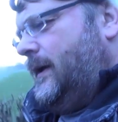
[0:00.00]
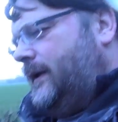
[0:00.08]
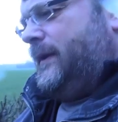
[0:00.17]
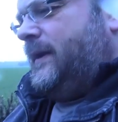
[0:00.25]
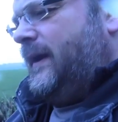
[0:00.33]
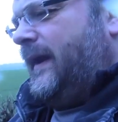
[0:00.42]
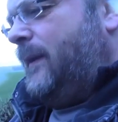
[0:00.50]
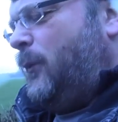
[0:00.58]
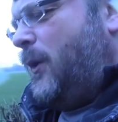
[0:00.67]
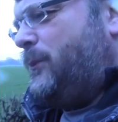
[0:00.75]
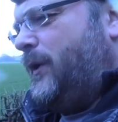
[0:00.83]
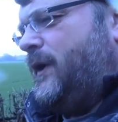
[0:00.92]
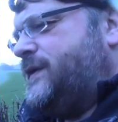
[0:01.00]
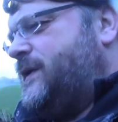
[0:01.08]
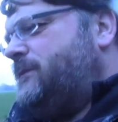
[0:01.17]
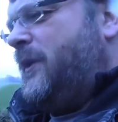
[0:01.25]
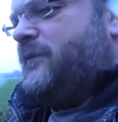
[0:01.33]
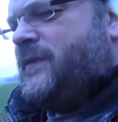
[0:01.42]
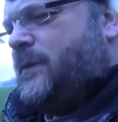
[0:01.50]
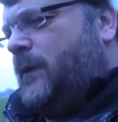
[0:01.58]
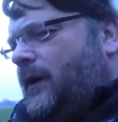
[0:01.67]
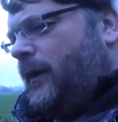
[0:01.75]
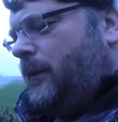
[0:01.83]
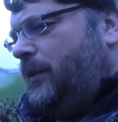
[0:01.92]
you can get one person moving to a
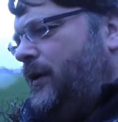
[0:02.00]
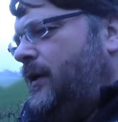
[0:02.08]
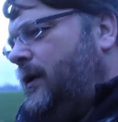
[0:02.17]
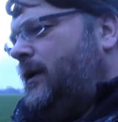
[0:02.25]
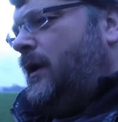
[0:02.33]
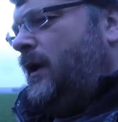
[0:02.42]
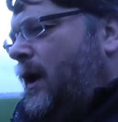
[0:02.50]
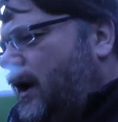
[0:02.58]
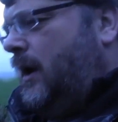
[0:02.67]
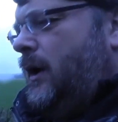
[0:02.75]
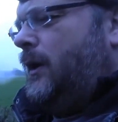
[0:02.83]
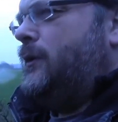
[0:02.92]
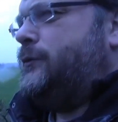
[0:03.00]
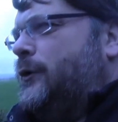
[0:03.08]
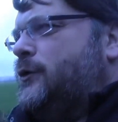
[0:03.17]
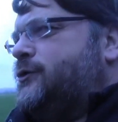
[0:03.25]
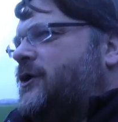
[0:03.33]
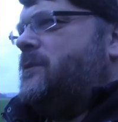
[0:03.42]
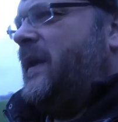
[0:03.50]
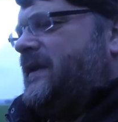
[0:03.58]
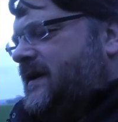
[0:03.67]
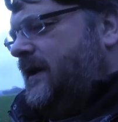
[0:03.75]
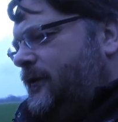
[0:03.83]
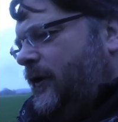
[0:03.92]
club who's ultra
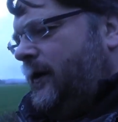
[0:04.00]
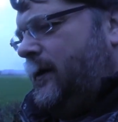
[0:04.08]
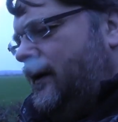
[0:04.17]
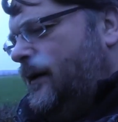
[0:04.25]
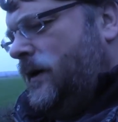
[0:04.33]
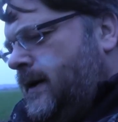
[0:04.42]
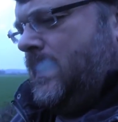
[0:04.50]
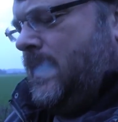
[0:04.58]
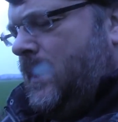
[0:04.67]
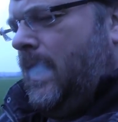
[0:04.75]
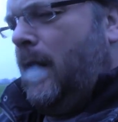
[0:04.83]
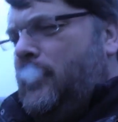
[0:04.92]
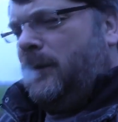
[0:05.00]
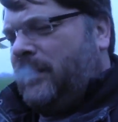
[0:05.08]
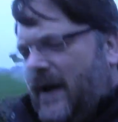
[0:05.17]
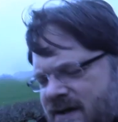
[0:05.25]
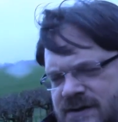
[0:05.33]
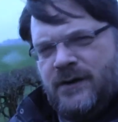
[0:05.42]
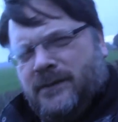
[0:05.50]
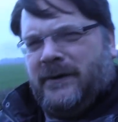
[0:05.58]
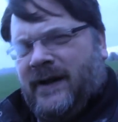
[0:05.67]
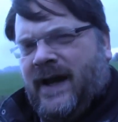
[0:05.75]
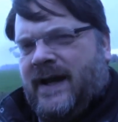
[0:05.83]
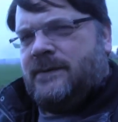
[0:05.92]
competitive, only plays
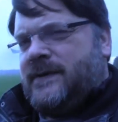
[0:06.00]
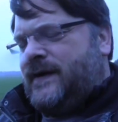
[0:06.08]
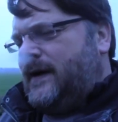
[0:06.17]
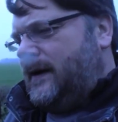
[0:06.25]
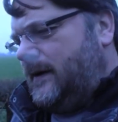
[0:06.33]
tournament games,